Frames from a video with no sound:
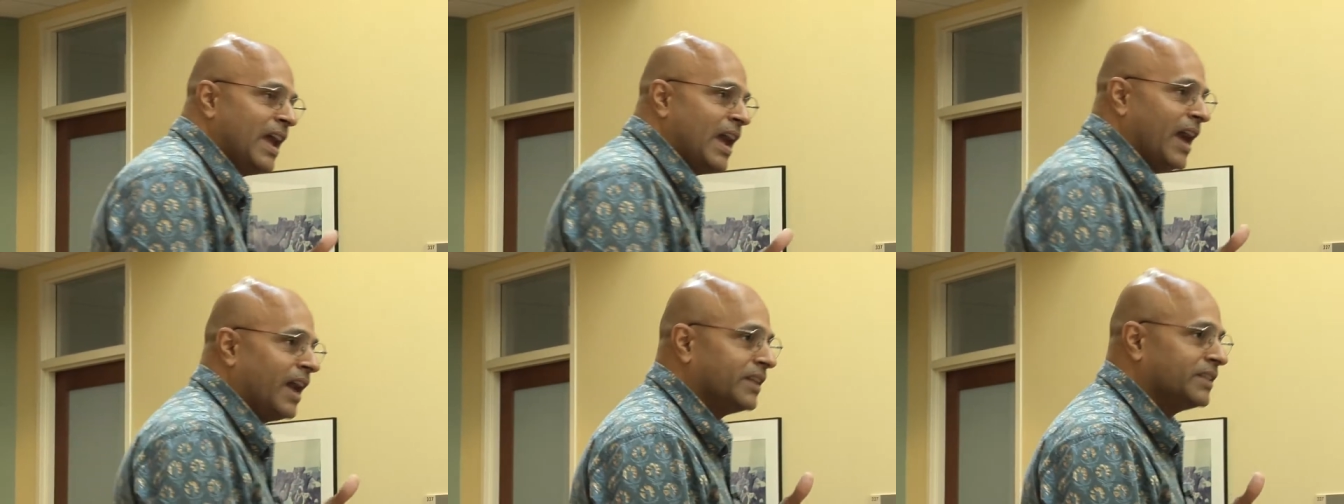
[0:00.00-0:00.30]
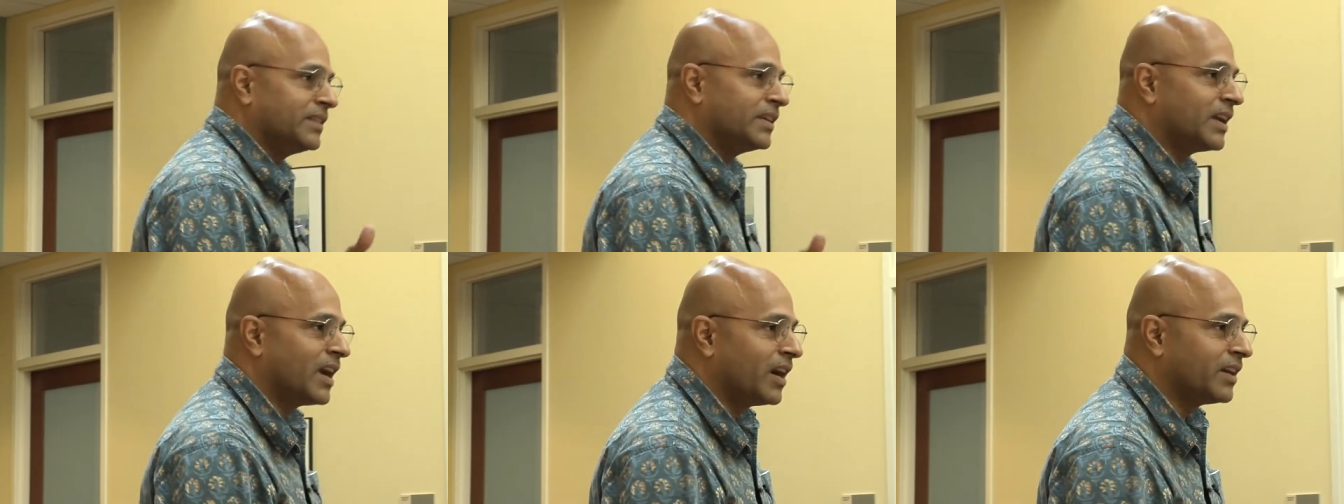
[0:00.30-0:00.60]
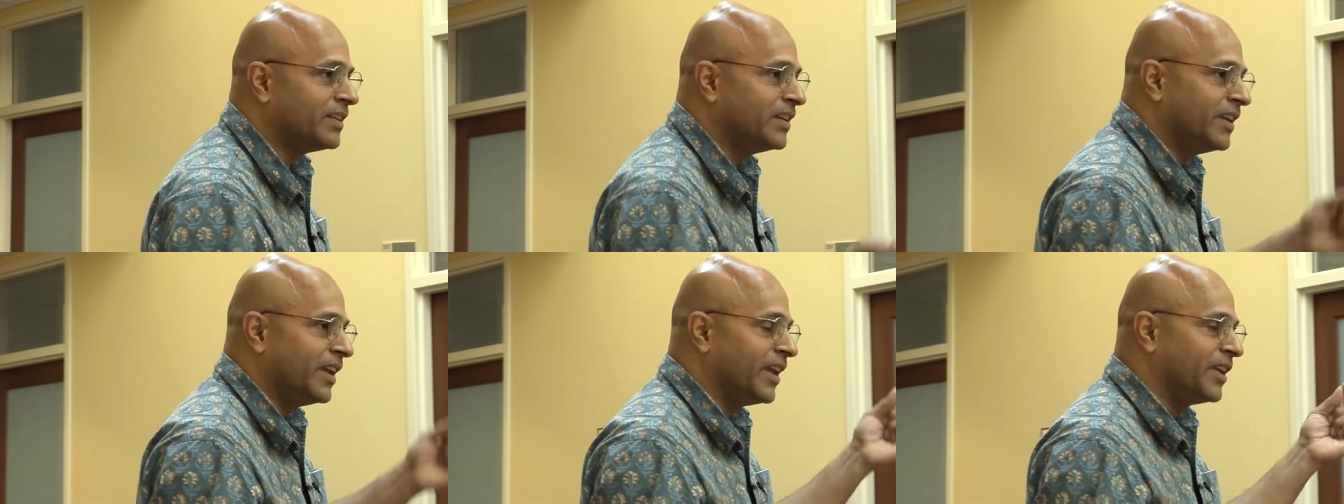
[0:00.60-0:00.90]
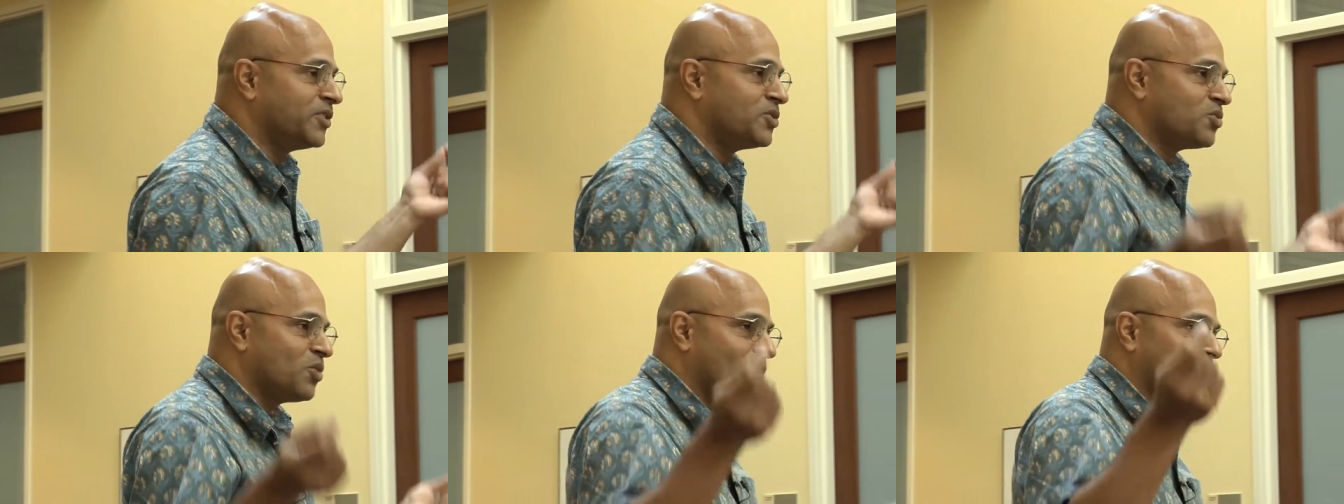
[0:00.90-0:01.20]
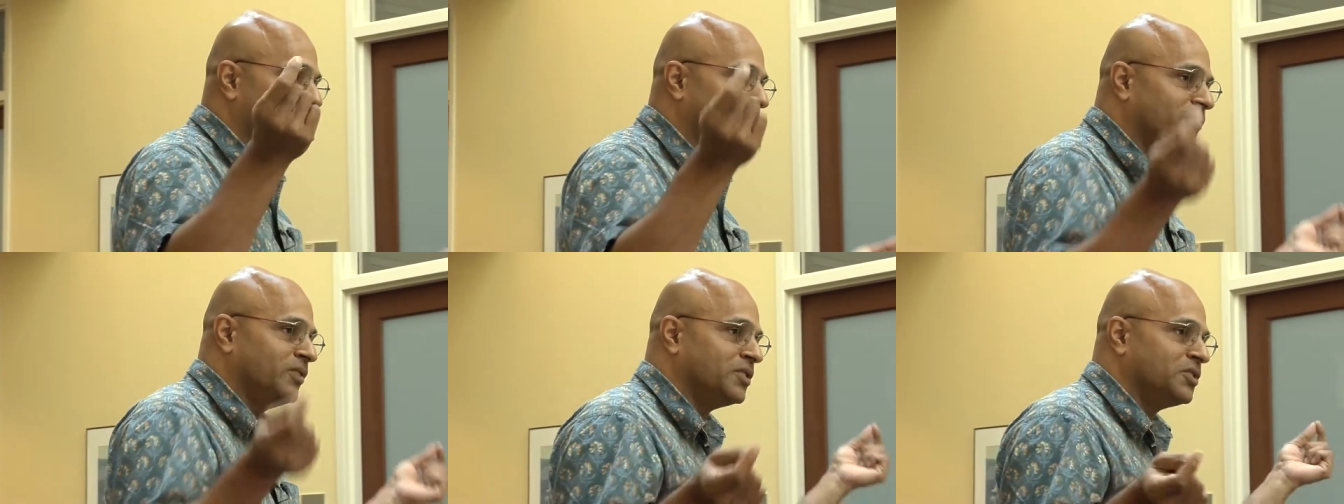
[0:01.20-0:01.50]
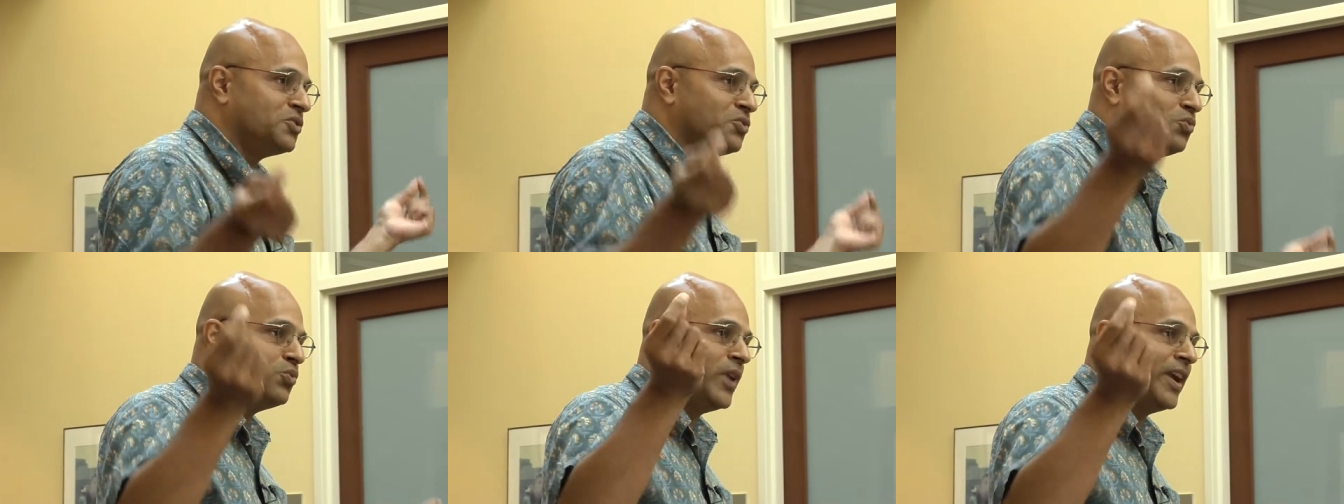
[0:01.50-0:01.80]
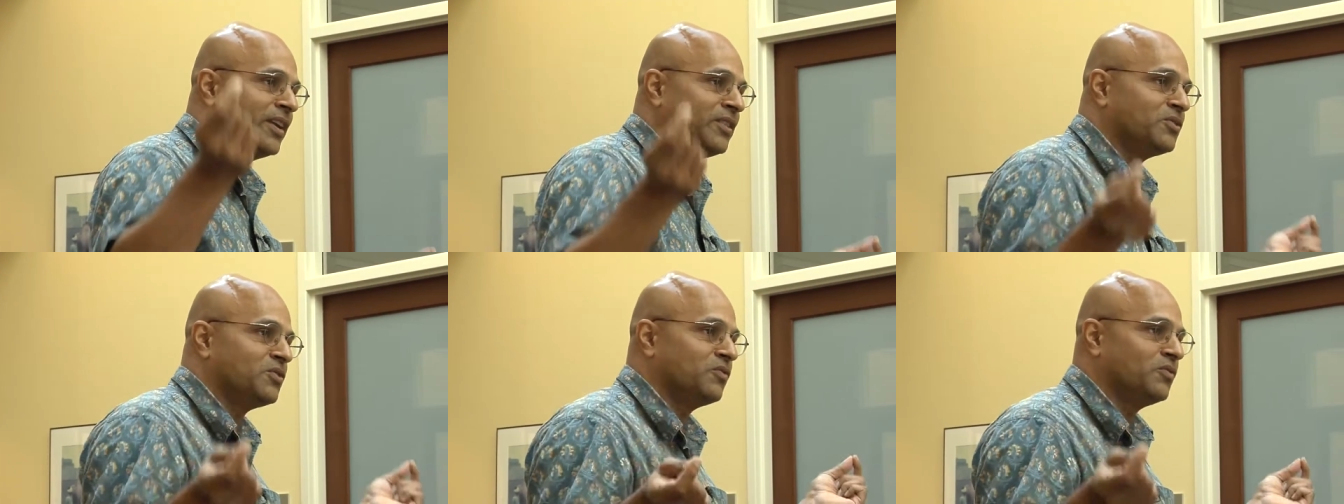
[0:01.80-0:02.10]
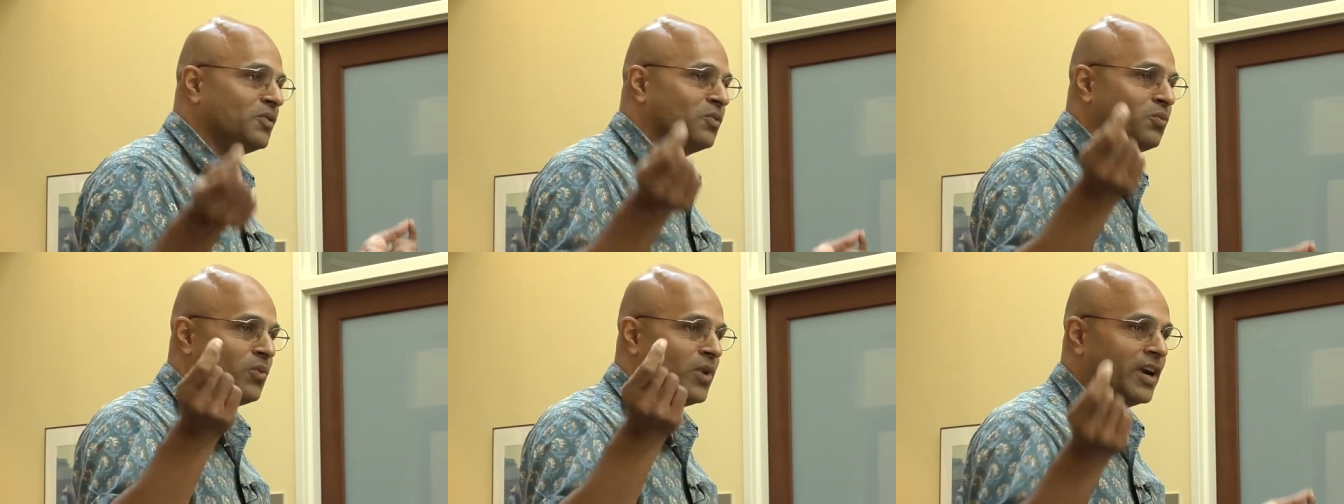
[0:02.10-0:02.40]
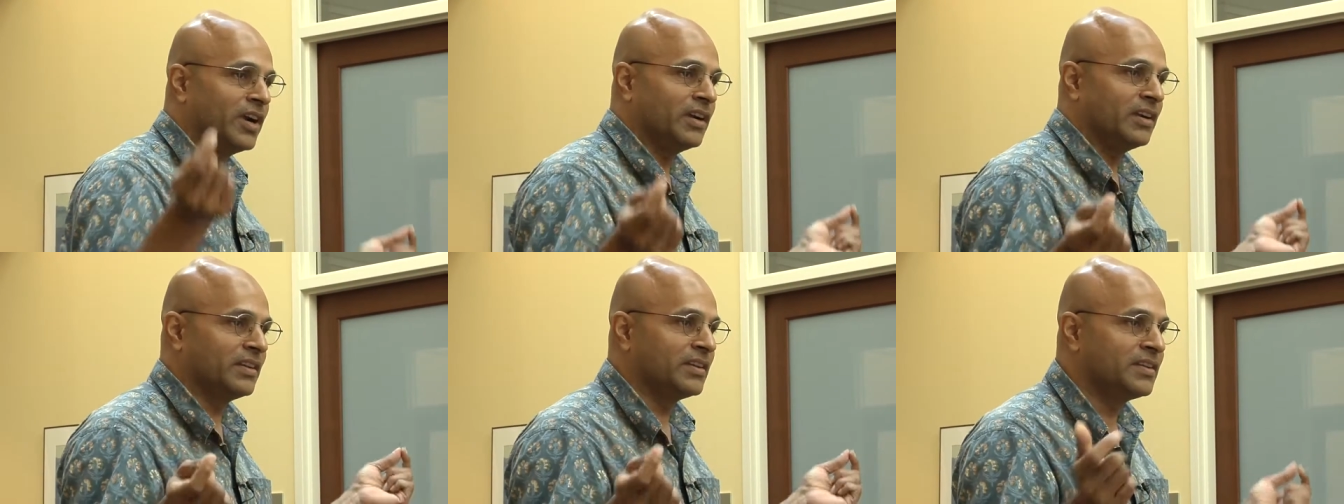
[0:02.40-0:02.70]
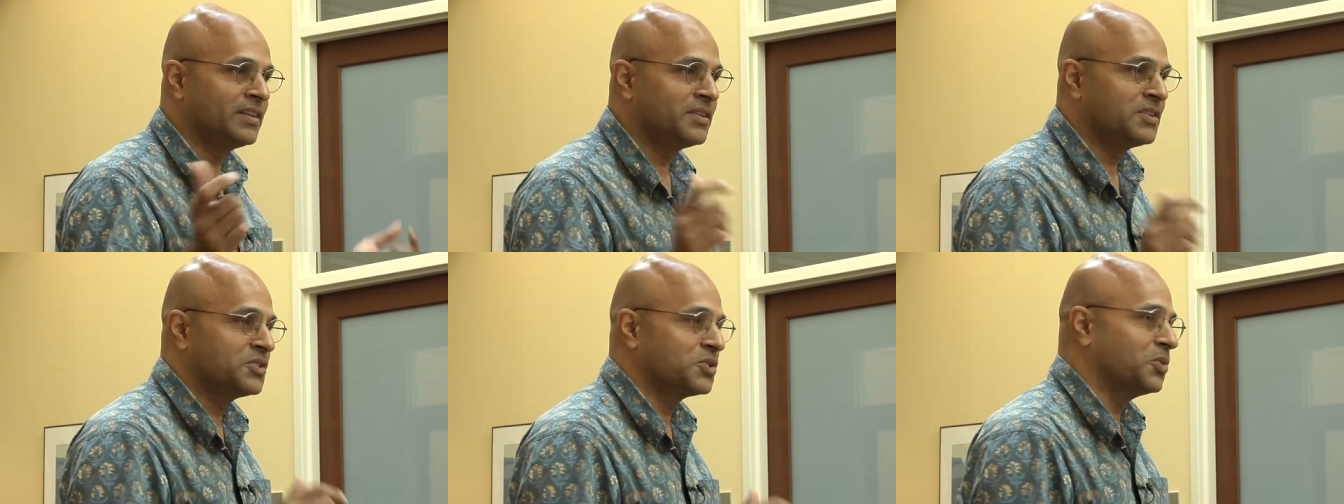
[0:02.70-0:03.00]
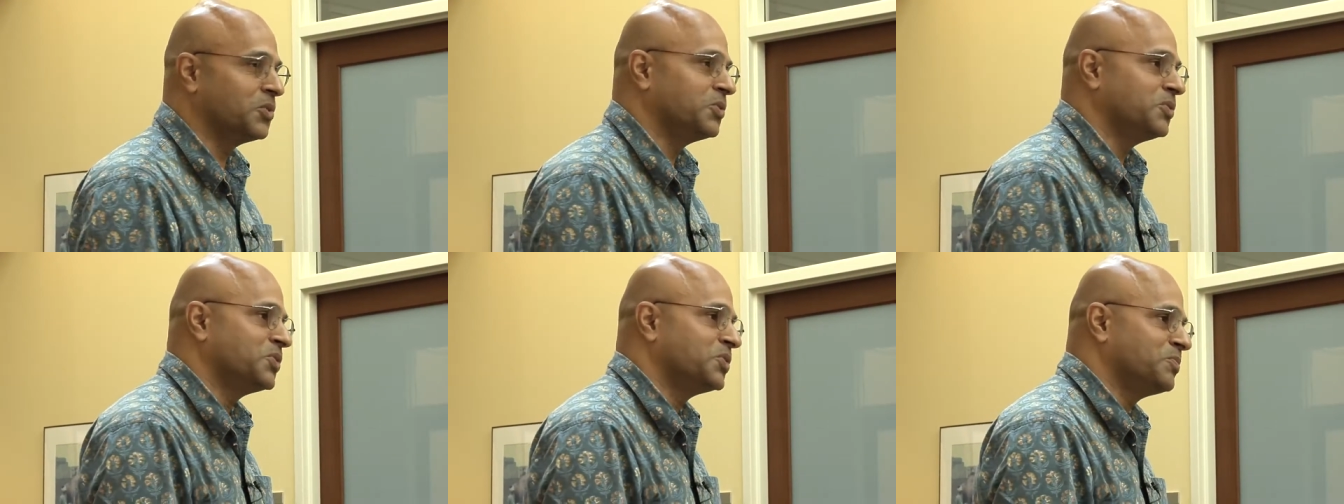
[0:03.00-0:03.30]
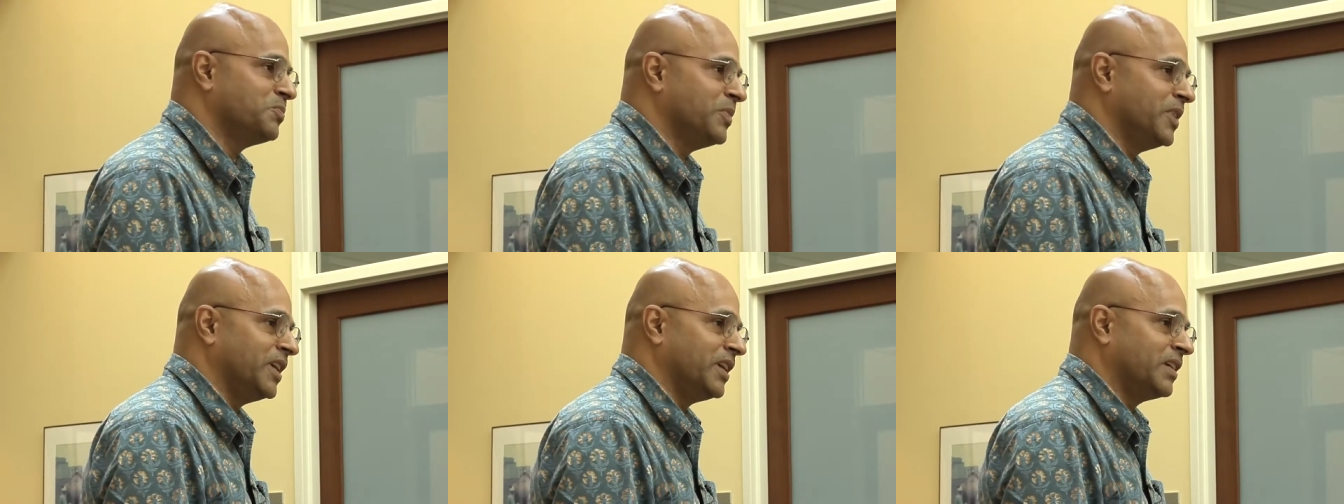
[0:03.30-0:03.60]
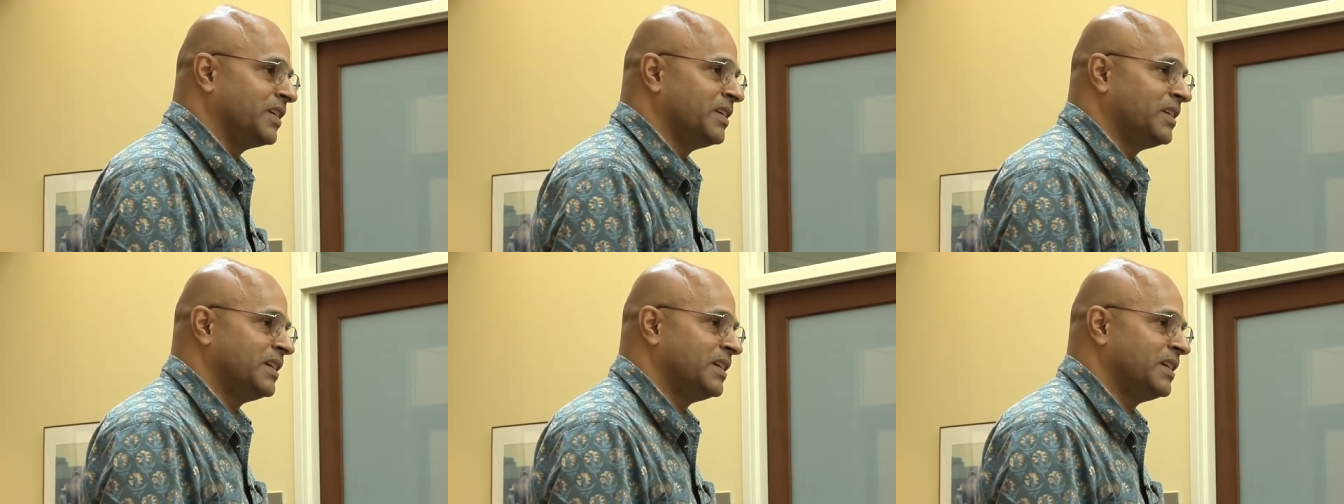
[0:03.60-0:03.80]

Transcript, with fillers: at the cutting edge of the two ends of the world, so to speak.